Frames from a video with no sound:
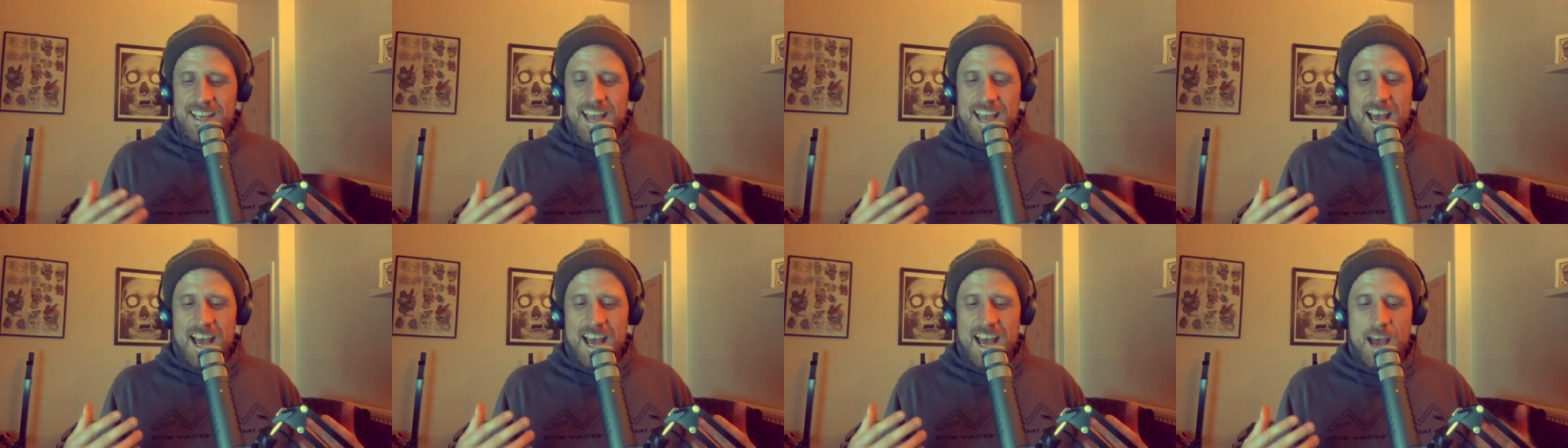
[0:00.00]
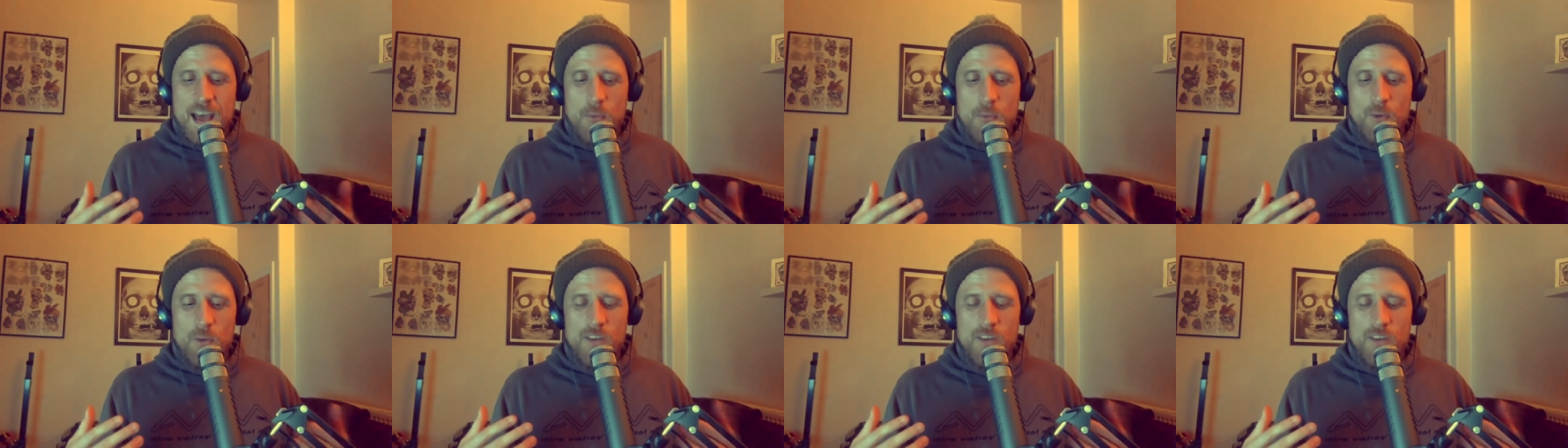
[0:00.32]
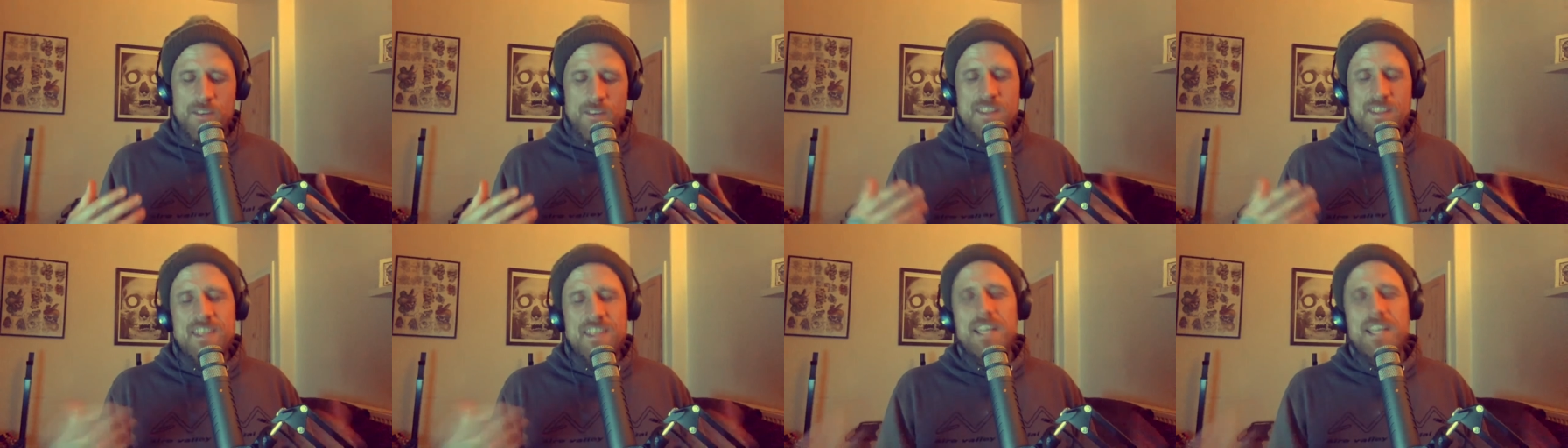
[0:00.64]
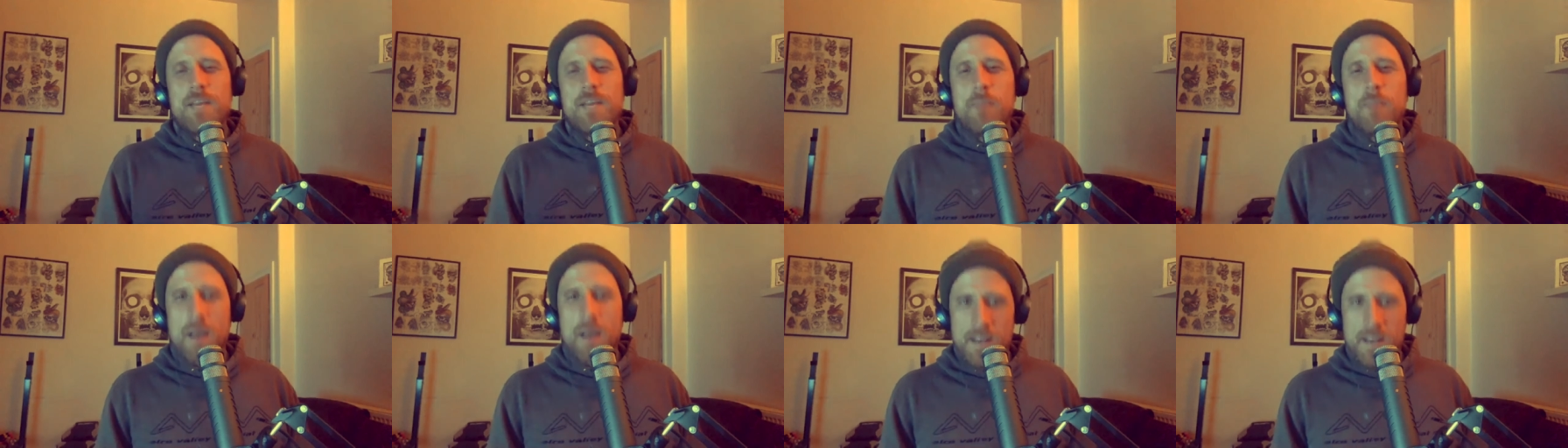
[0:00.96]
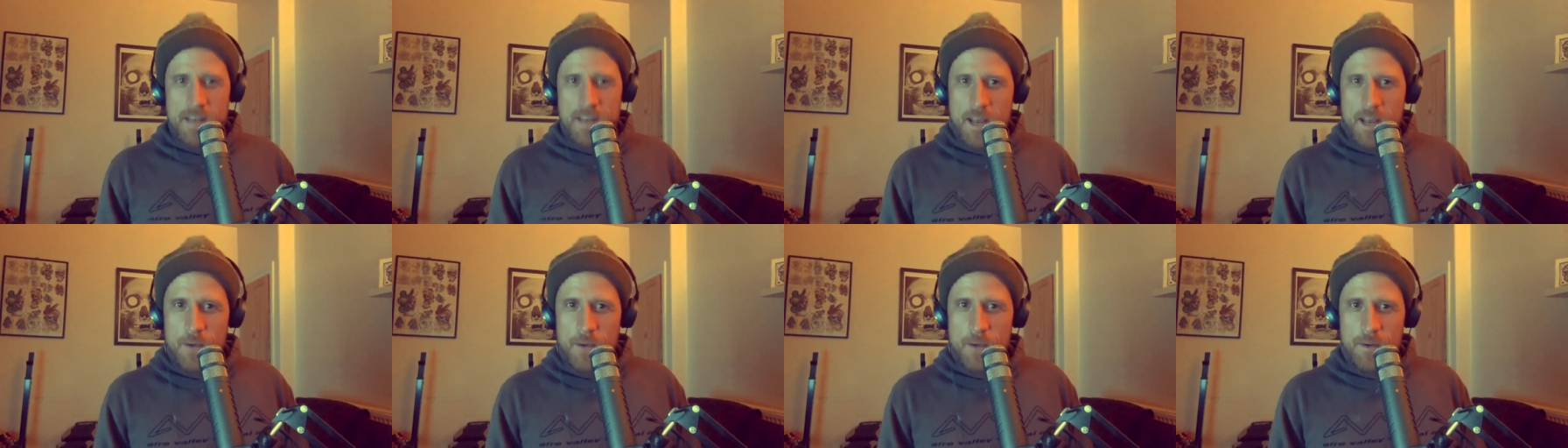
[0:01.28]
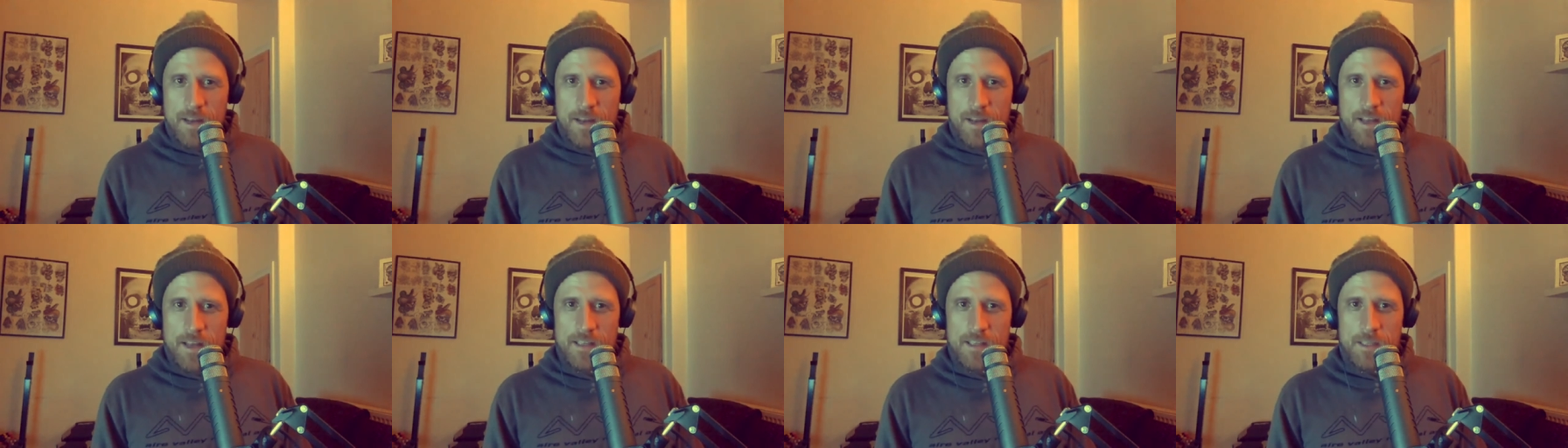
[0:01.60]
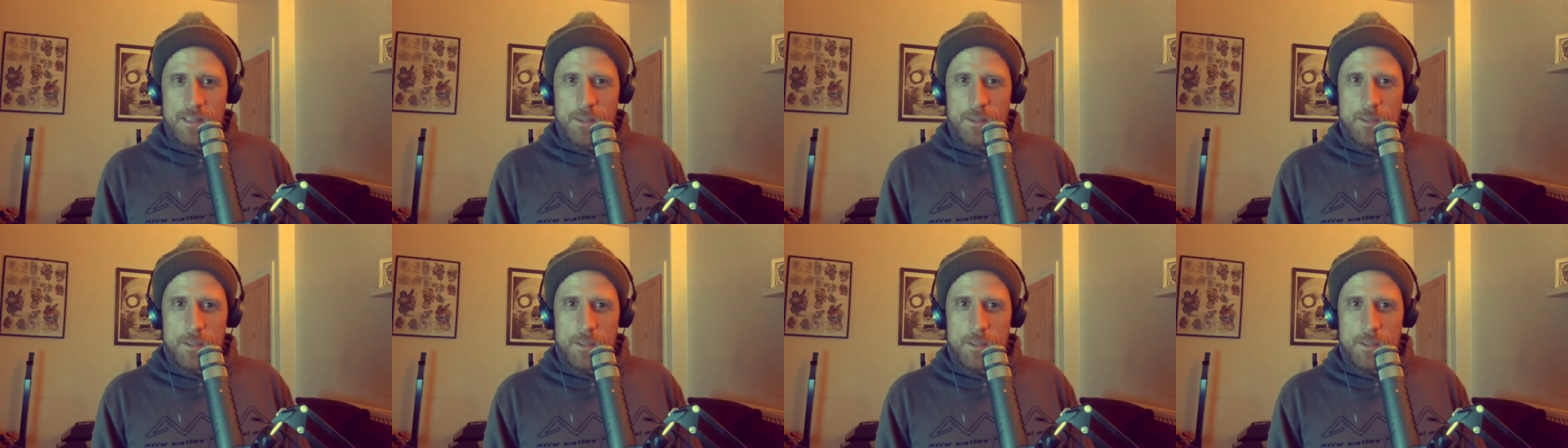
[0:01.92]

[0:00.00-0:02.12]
I won't even think about it now. And I